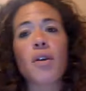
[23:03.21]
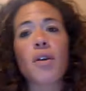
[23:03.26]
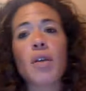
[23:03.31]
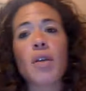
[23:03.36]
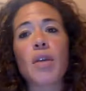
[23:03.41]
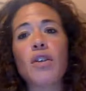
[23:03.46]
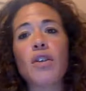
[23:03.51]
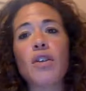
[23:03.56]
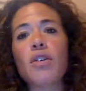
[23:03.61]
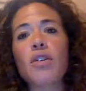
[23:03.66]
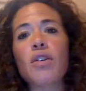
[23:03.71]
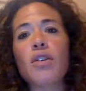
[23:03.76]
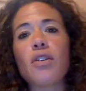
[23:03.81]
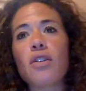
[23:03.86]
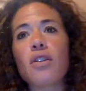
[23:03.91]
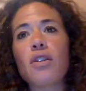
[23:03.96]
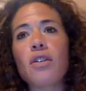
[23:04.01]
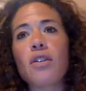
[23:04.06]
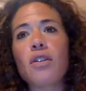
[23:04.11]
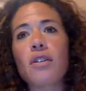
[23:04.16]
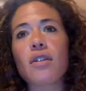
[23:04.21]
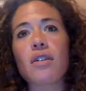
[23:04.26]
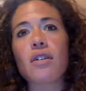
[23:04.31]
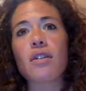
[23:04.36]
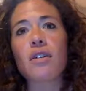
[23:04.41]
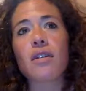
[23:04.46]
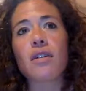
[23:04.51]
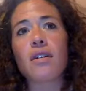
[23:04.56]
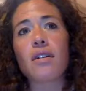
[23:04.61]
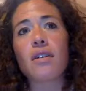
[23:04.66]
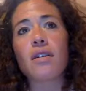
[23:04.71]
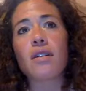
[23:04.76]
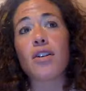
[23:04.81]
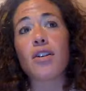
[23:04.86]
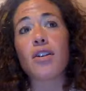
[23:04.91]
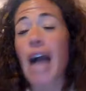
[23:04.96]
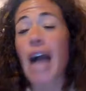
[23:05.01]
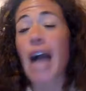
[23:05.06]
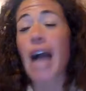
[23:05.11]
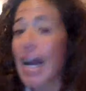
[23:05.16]
but you're
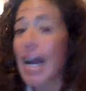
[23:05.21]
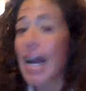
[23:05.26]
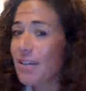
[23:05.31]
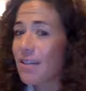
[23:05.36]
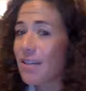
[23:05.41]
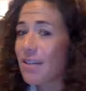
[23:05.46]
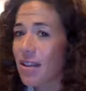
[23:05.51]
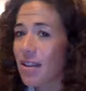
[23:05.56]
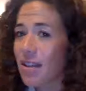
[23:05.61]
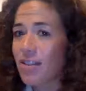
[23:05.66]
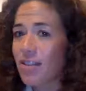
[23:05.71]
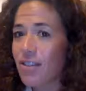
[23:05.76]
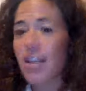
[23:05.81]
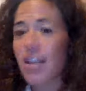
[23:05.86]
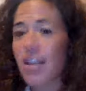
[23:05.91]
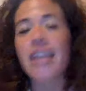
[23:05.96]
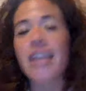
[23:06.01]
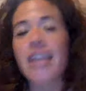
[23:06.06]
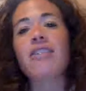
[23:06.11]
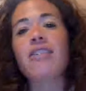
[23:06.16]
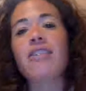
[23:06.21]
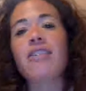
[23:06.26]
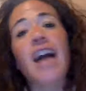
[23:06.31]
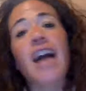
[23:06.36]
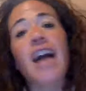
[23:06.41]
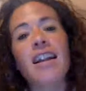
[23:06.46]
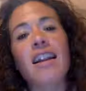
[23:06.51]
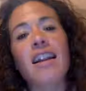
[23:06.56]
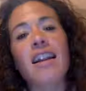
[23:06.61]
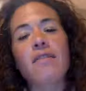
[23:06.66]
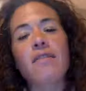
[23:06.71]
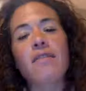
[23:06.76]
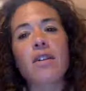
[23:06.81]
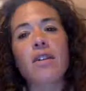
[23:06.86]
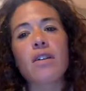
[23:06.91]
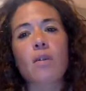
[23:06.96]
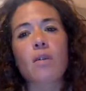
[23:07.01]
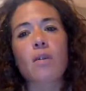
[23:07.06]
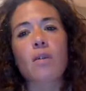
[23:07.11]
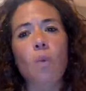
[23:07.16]
on it whether you like it or not, if
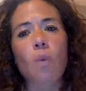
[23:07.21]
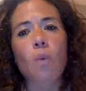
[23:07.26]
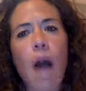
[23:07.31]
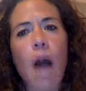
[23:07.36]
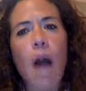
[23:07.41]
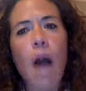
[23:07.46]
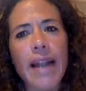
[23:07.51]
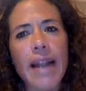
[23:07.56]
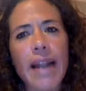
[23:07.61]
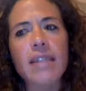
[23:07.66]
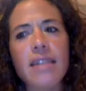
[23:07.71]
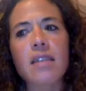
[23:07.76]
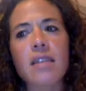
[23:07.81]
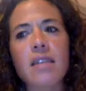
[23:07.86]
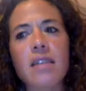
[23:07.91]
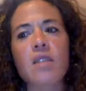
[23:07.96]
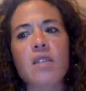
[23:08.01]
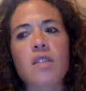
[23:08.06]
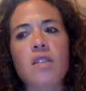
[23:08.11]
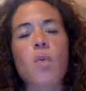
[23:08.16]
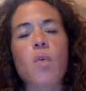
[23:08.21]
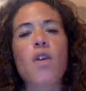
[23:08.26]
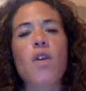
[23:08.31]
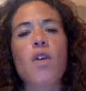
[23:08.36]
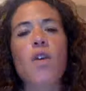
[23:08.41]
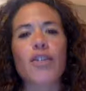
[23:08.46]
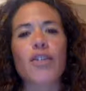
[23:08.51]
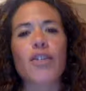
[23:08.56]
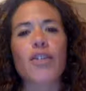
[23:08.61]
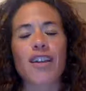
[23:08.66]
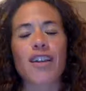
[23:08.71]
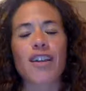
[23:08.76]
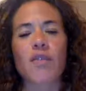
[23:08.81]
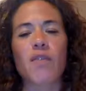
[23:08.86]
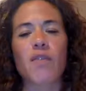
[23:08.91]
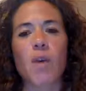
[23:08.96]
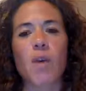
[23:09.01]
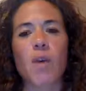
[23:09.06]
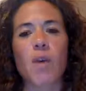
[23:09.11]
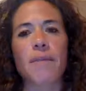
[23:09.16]
you're wanting to support your
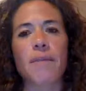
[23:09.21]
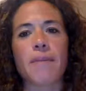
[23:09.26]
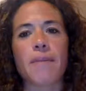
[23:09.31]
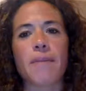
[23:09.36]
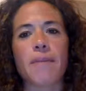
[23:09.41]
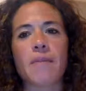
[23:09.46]
loved one.